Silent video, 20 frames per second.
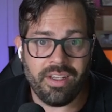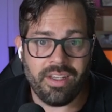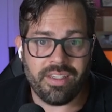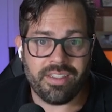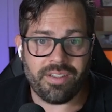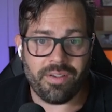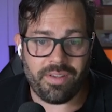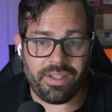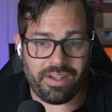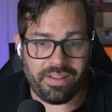
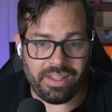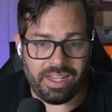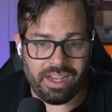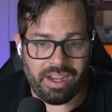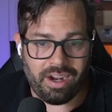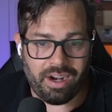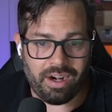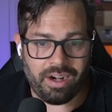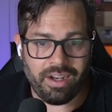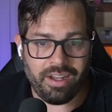So there they
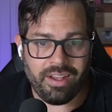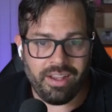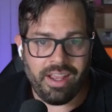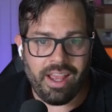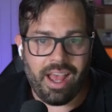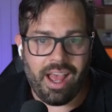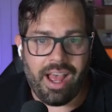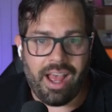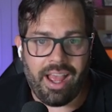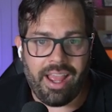are.
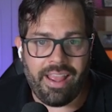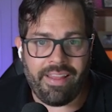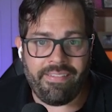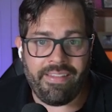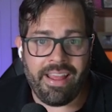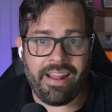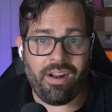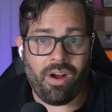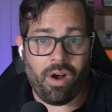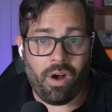And
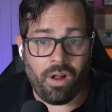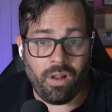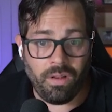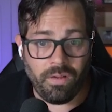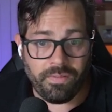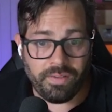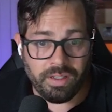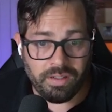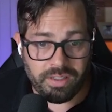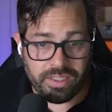then all
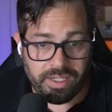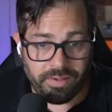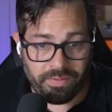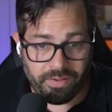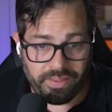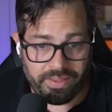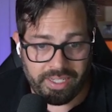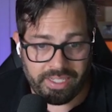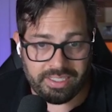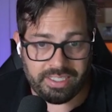of those
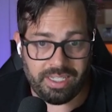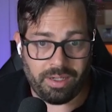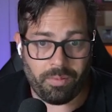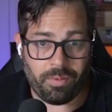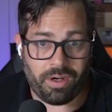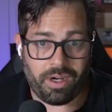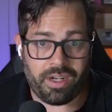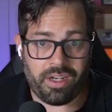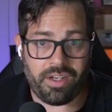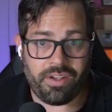different things that
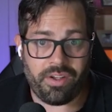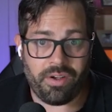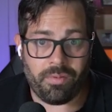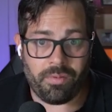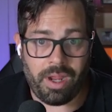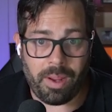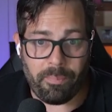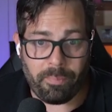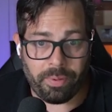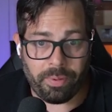we're going to do,
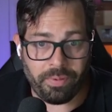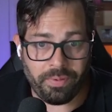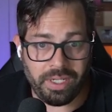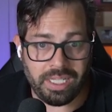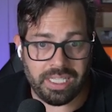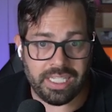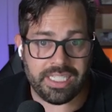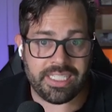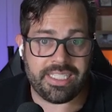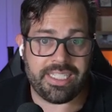right?
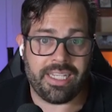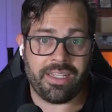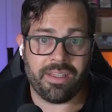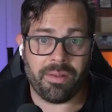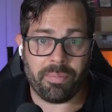Pre-listing, the